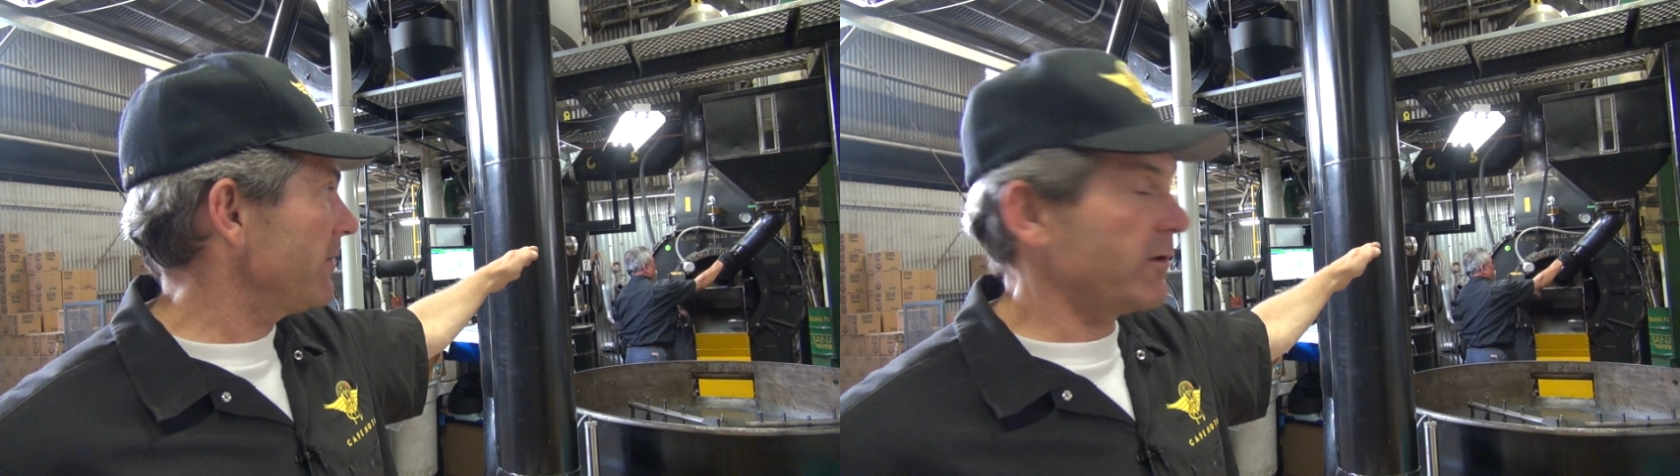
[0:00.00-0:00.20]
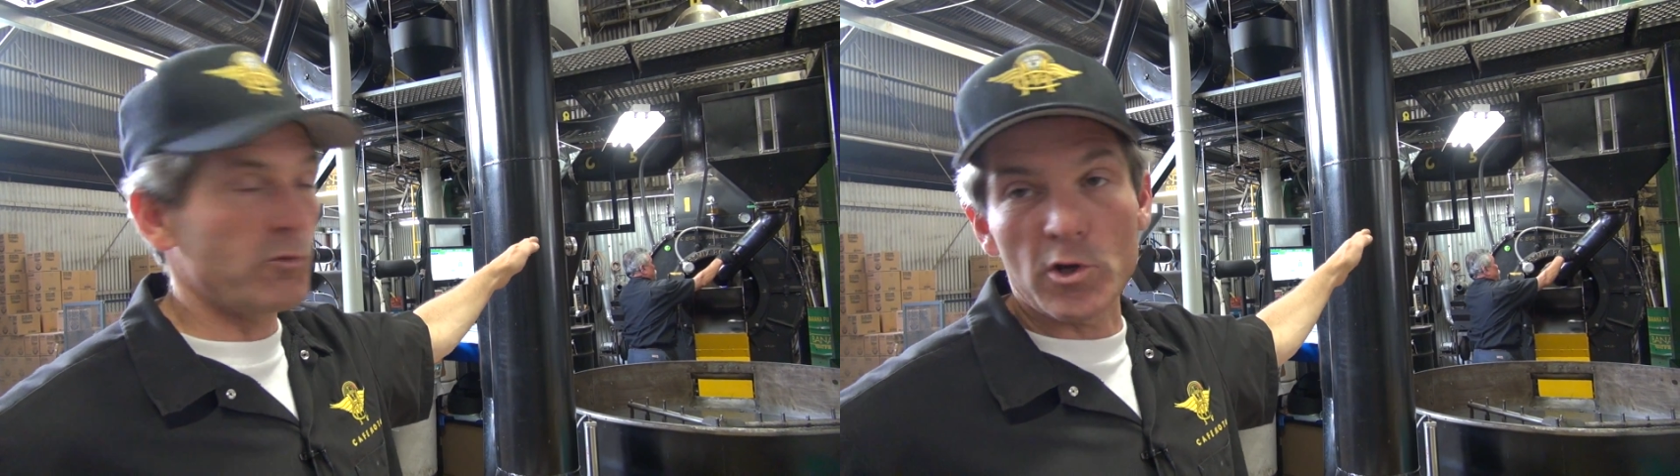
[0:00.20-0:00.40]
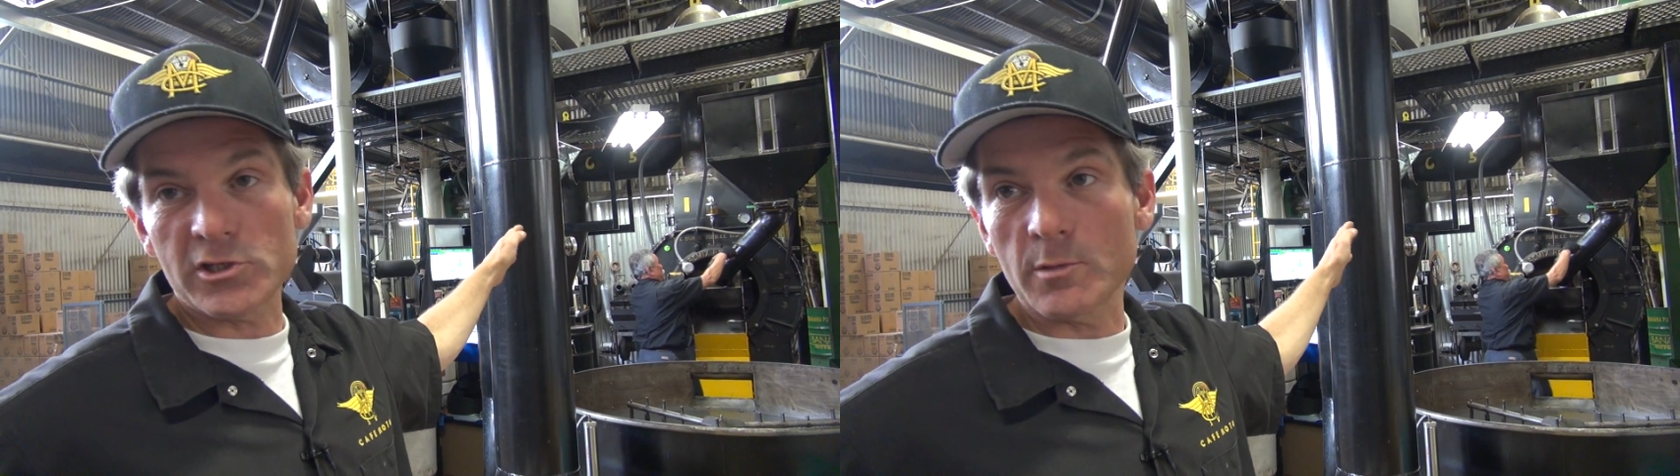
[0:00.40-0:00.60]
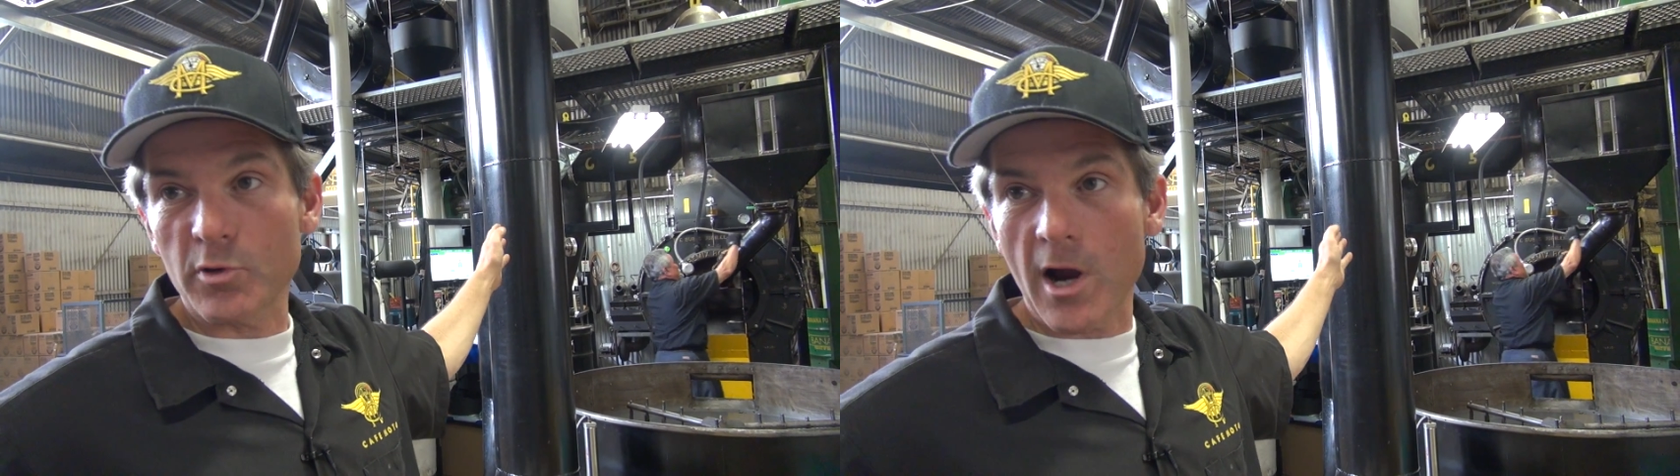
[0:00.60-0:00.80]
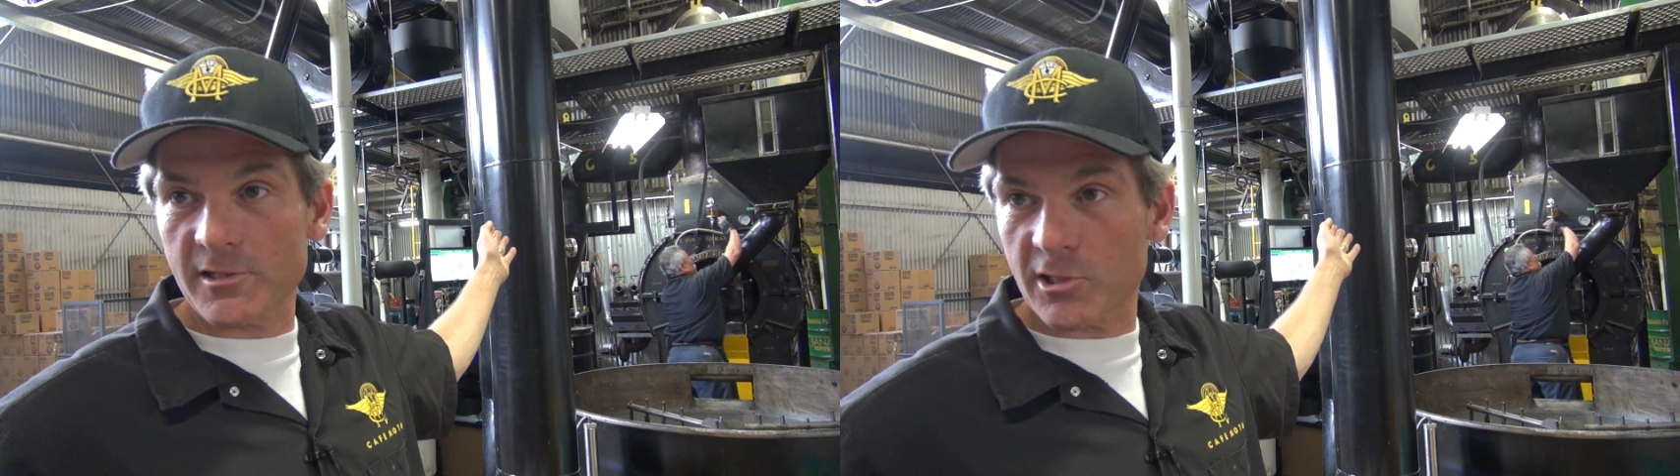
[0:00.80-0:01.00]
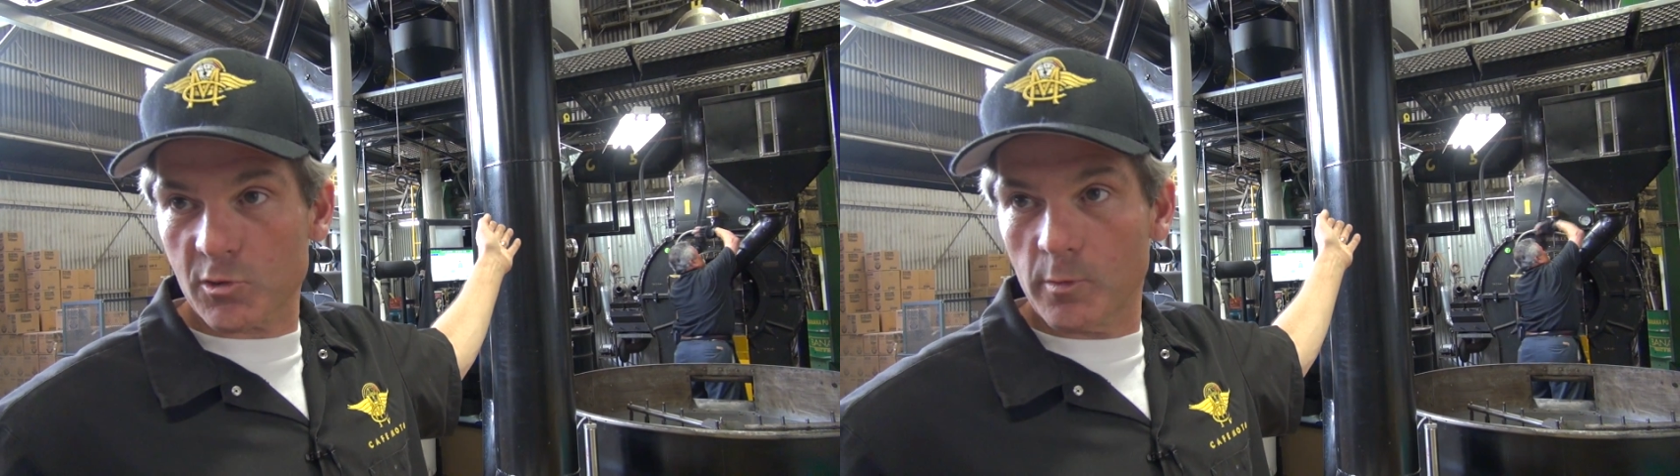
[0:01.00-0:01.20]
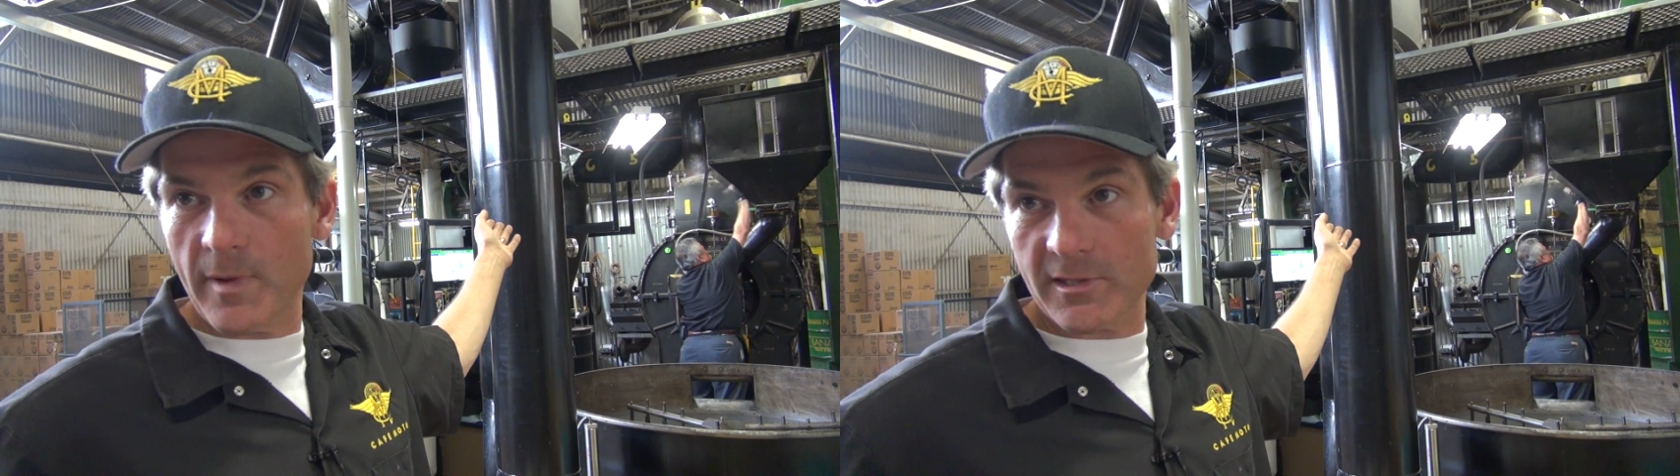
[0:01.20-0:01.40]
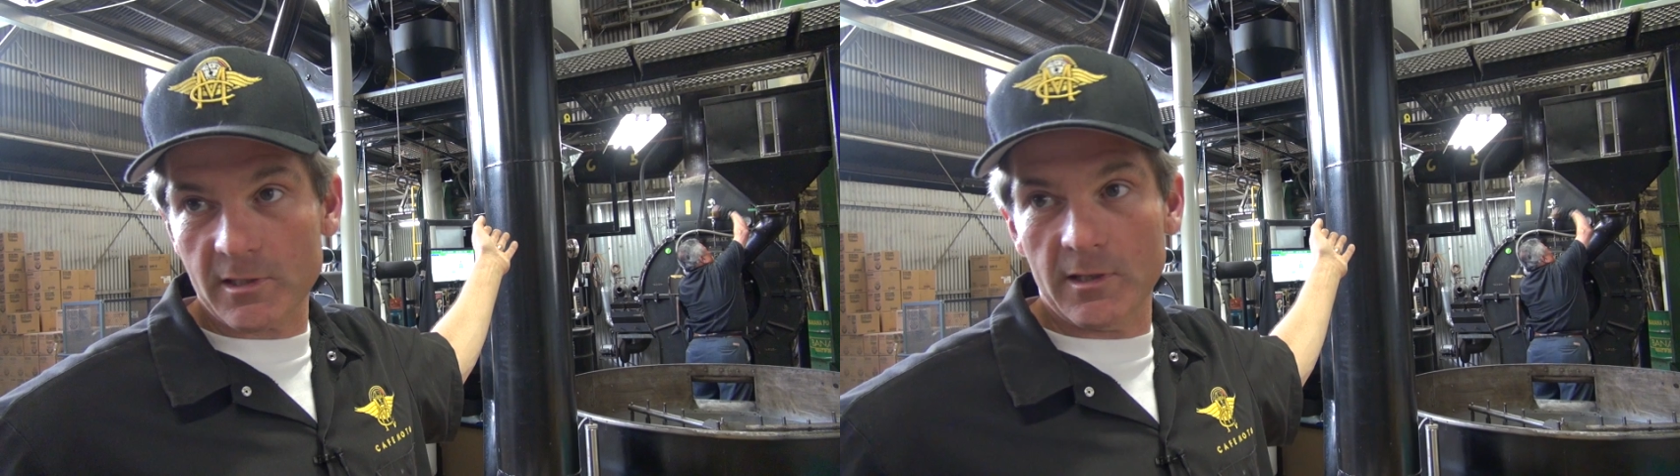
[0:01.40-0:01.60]
the roasting process will
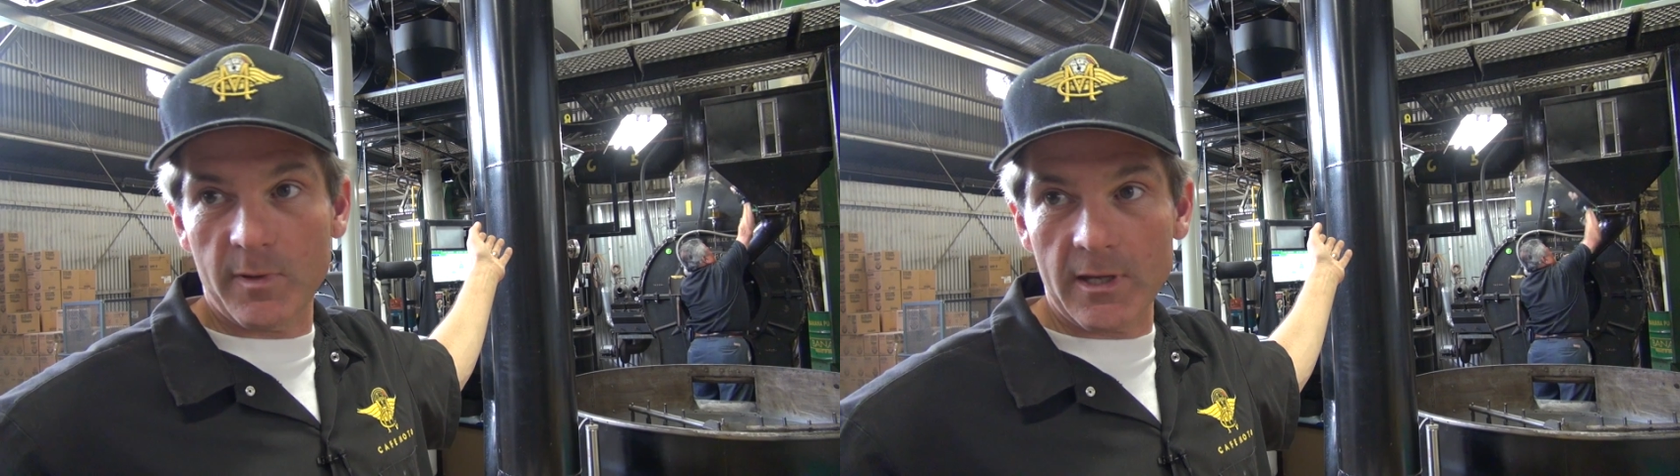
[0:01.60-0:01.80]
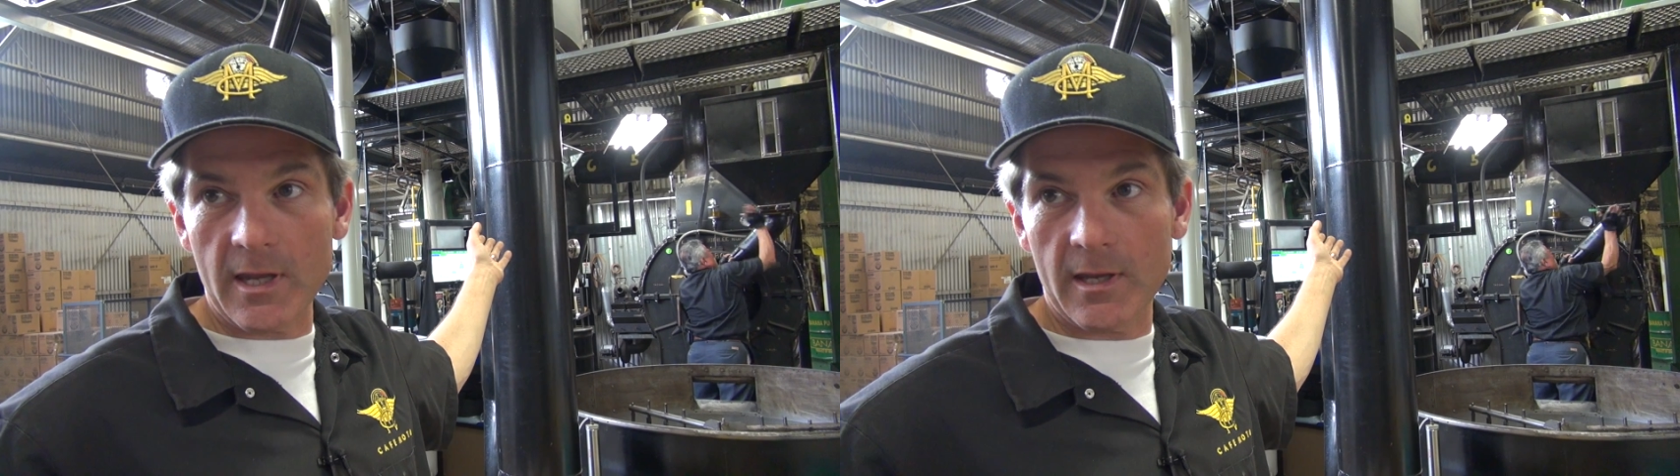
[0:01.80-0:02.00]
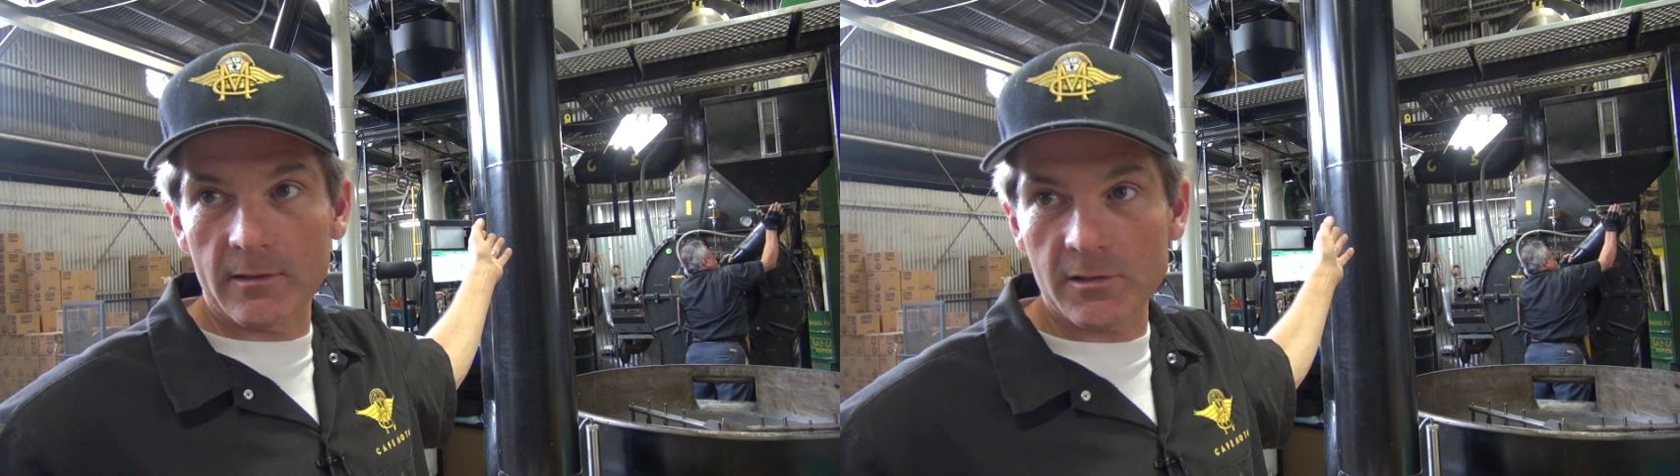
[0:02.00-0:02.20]
basically begin.